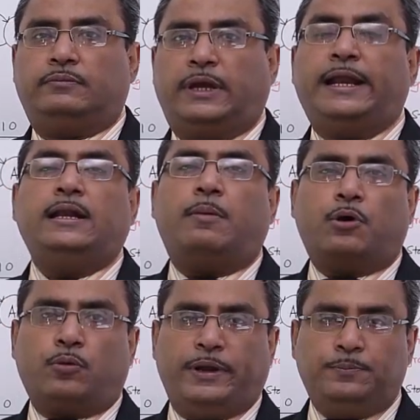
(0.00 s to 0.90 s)
n
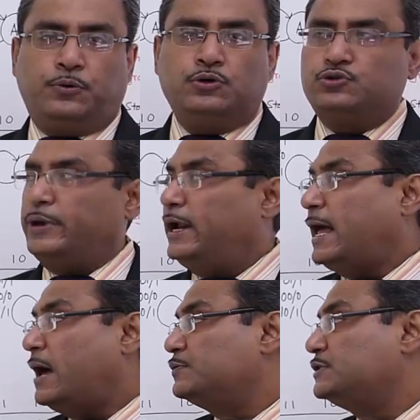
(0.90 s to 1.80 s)
number of inputs, we can
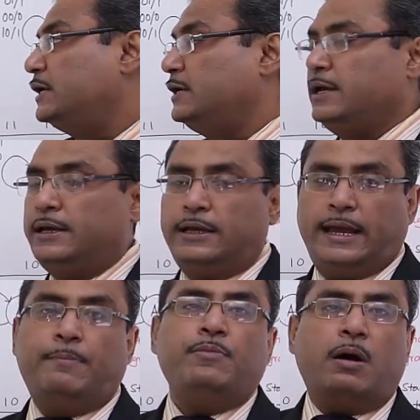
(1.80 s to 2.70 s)
have say
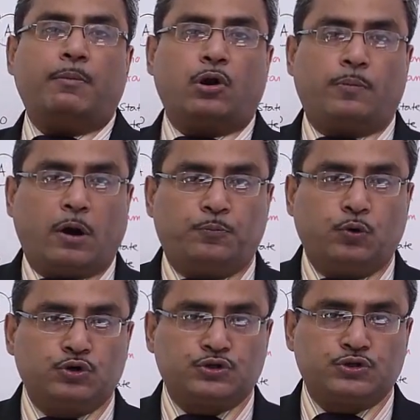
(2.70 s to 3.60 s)
m number of
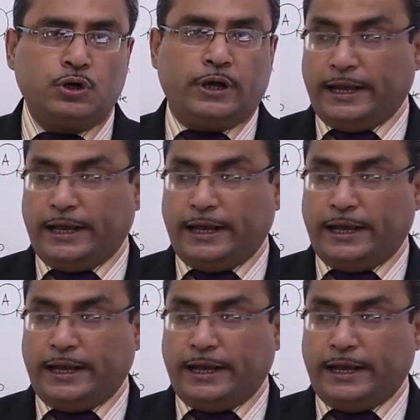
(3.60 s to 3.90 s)
outputs.